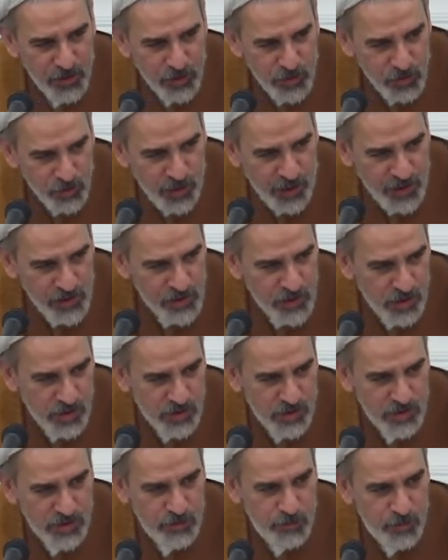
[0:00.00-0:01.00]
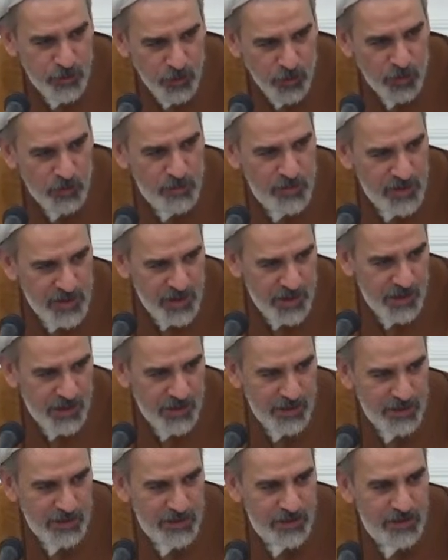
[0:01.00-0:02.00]
Two angels, pure
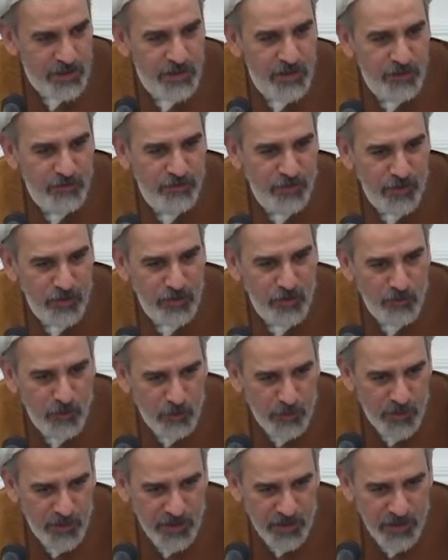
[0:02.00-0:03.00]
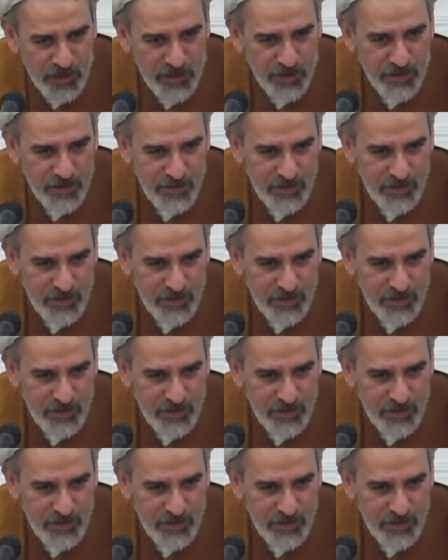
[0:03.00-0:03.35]
being, difference of opinion.